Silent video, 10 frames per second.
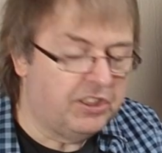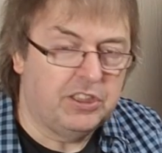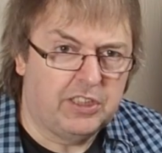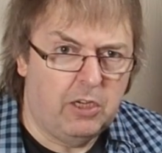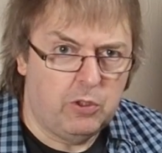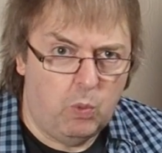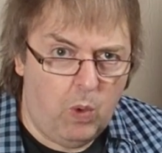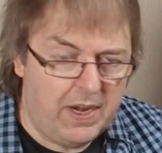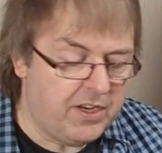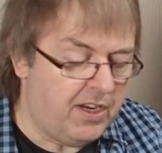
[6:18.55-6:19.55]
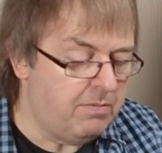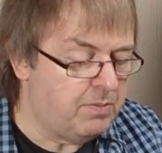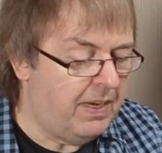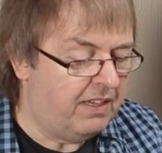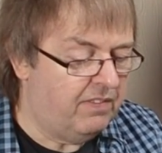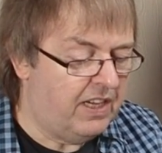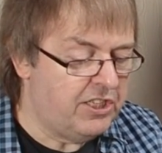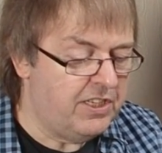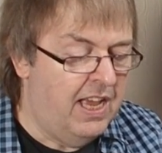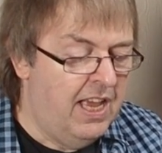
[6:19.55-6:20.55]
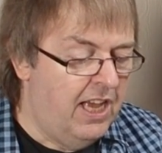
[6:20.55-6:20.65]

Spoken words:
Just go to 1x magnification.